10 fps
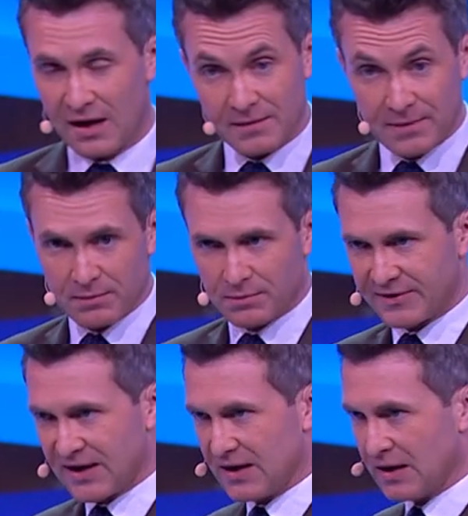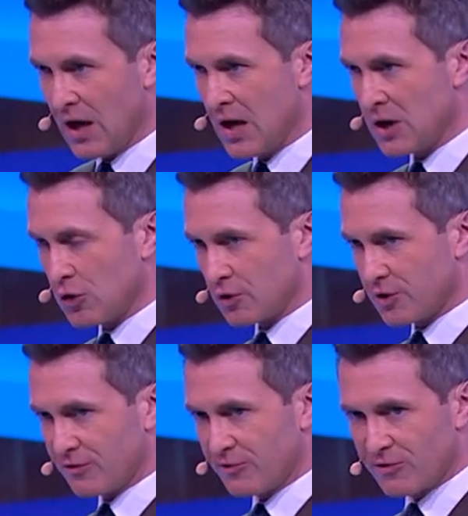Other people pretend you could
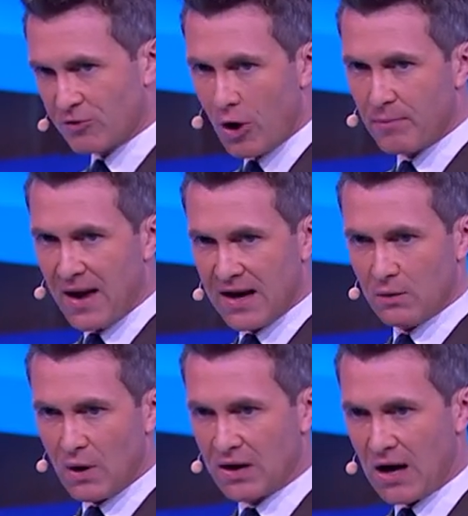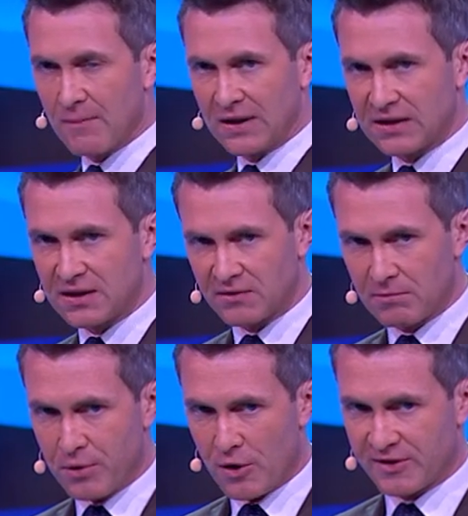just stop anyone coming. These are
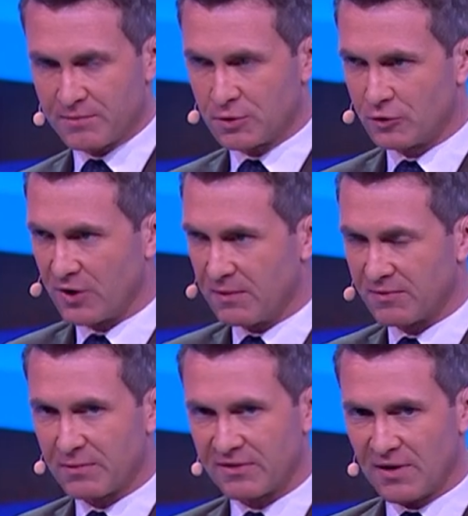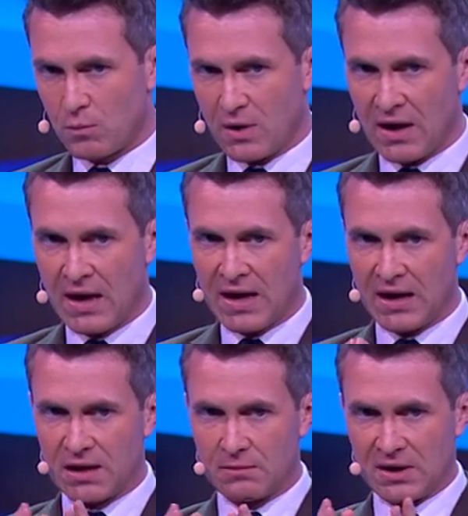impossible dreams, but somewhere
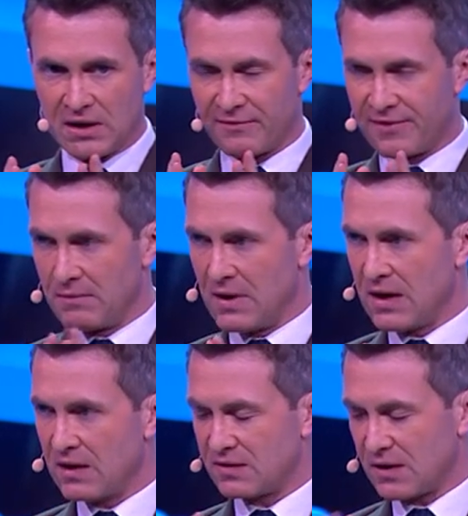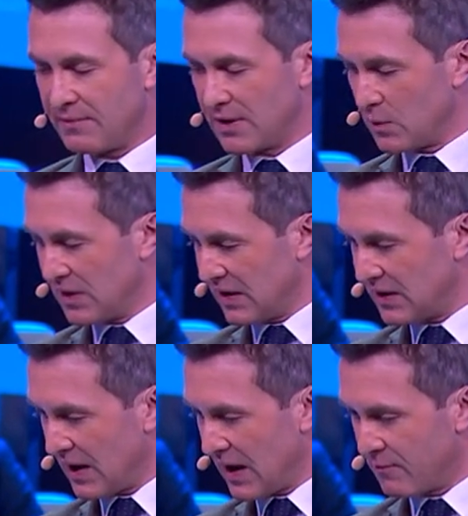in the middle of them is something we need
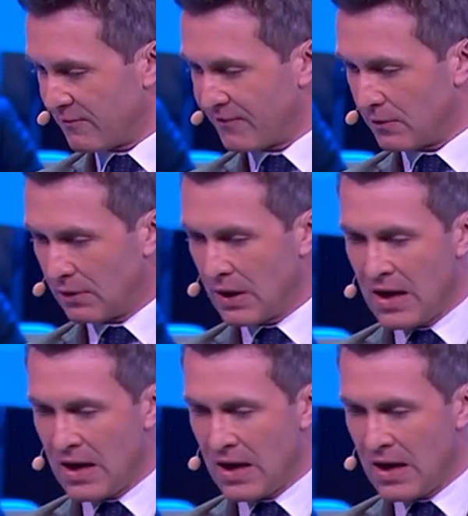to aim for.